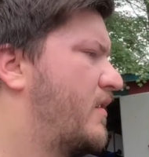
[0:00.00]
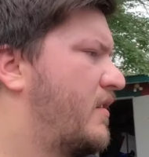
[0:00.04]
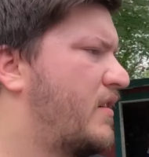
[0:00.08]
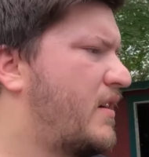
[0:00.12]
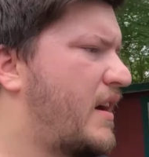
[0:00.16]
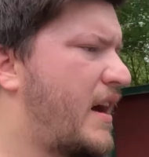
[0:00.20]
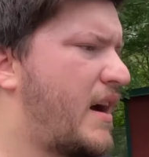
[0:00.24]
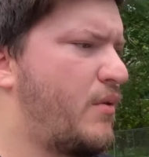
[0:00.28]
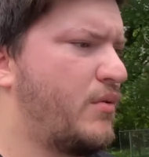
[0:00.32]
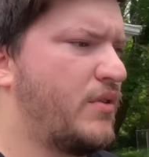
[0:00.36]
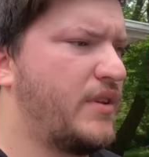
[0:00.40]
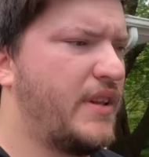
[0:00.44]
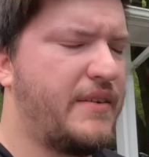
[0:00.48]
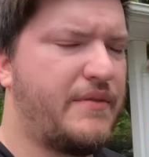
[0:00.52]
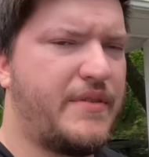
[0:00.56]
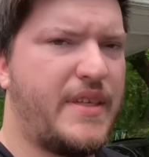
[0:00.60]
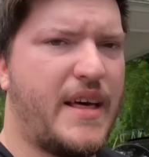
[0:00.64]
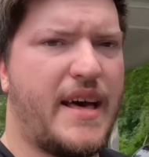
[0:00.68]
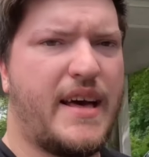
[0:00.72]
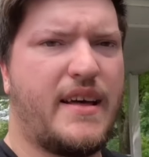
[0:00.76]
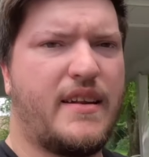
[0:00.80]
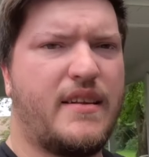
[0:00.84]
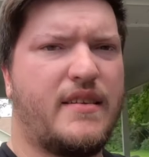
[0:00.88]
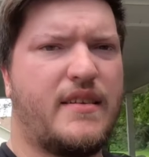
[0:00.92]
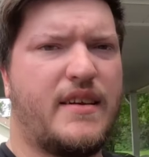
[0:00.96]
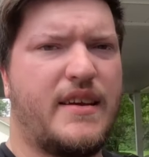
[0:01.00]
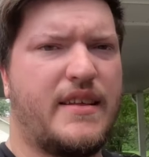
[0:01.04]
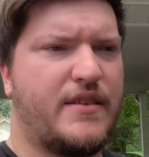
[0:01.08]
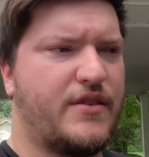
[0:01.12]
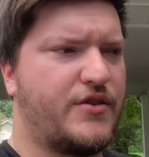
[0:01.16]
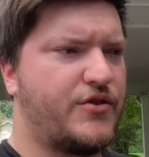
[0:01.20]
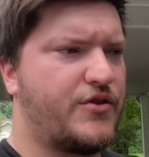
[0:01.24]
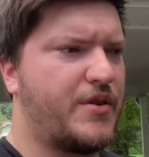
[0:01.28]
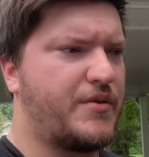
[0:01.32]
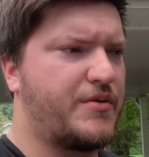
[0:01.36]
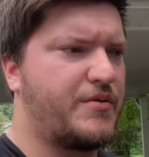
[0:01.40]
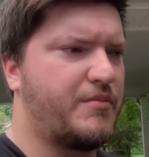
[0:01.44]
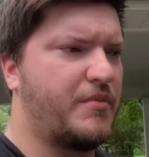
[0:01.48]
I will leave that in the
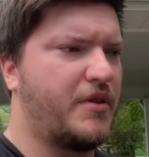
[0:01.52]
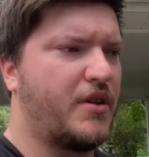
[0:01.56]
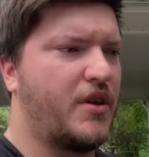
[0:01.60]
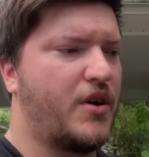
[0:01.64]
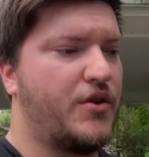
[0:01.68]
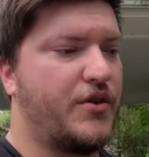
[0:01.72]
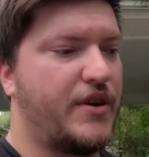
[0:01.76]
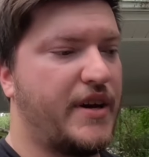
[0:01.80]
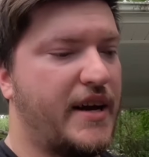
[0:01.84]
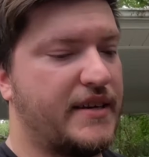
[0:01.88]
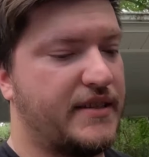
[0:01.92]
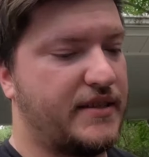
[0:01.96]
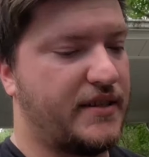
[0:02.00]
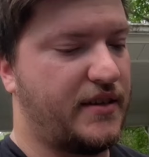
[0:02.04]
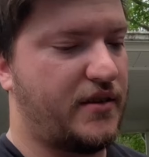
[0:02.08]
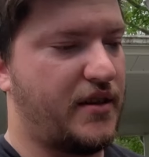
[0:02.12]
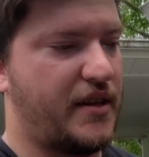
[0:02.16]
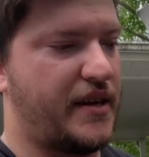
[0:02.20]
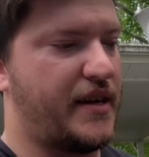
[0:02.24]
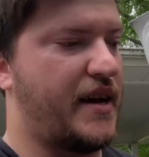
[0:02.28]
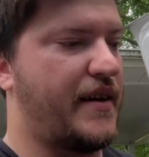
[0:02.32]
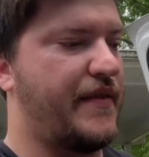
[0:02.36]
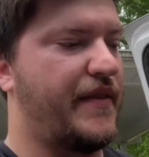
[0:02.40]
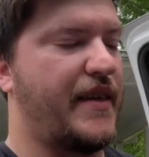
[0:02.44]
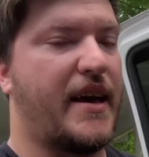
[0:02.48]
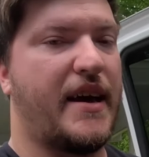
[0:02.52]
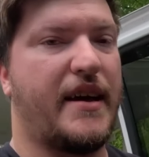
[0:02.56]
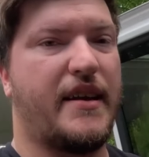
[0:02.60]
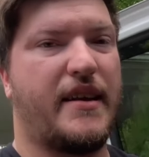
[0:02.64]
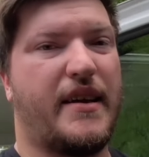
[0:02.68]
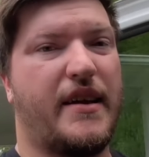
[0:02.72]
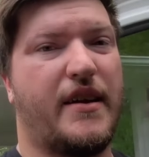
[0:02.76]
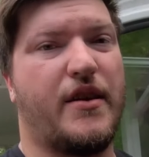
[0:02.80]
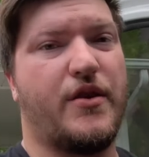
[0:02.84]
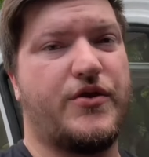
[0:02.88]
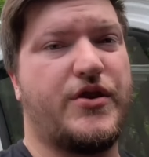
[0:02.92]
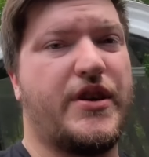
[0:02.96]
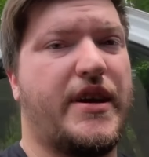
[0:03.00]
description below. You guys can click on that
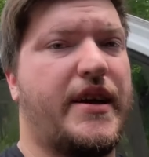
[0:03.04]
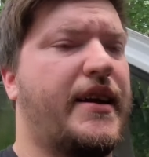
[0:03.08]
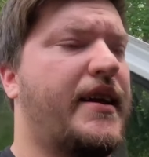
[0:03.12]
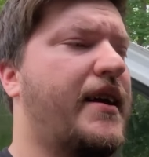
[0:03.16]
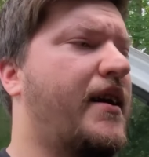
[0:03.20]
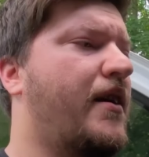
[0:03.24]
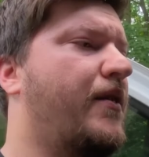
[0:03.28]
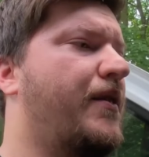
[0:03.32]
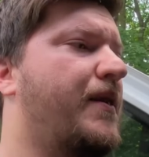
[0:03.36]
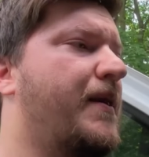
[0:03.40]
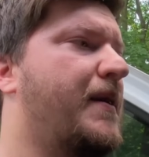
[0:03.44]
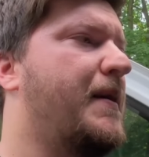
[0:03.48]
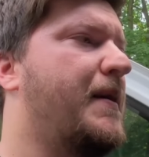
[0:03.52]
and go check it out.